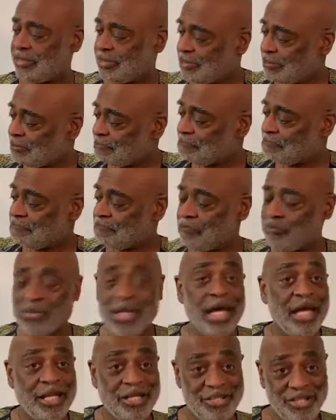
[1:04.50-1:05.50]

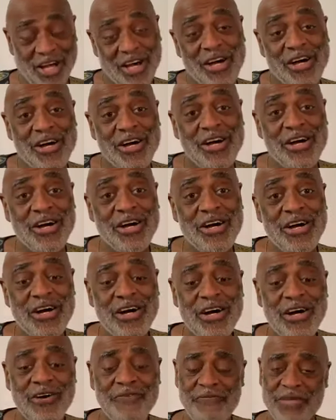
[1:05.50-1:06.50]
that
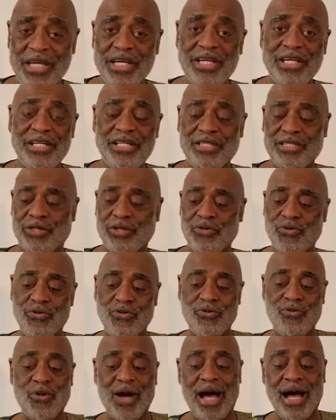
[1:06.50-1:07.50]
love is
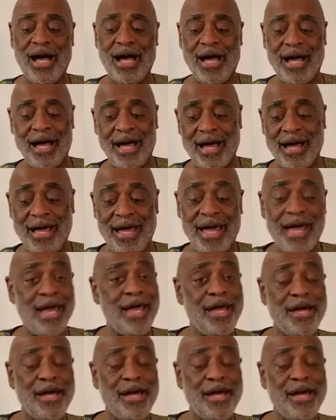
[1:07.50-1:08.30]
who I am.